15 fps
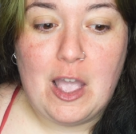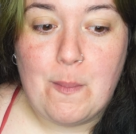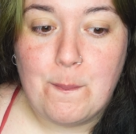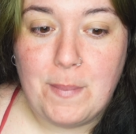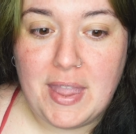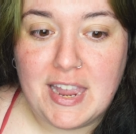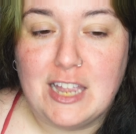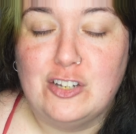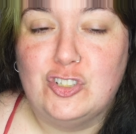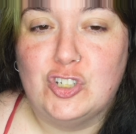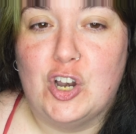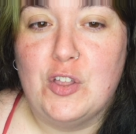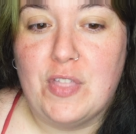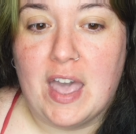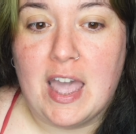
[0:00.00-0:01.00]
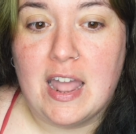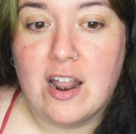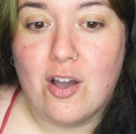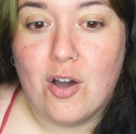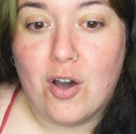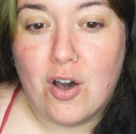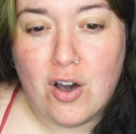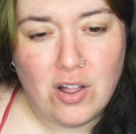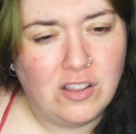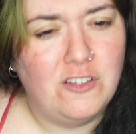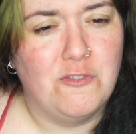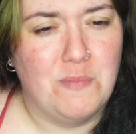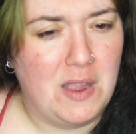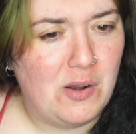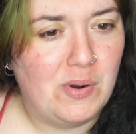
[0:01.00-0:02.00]
making sure that all
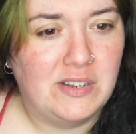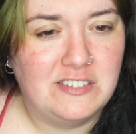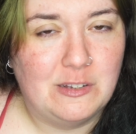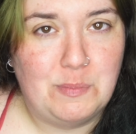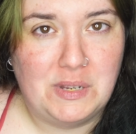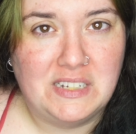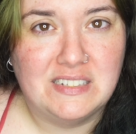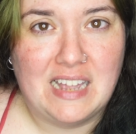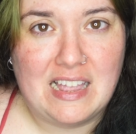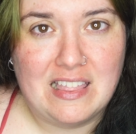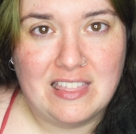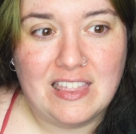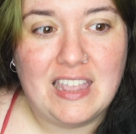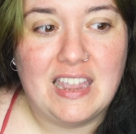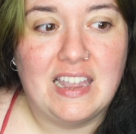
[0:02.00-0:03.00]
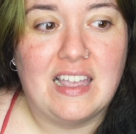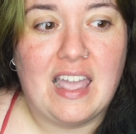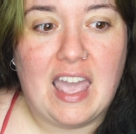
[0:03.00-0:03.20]
of my recipes, I think,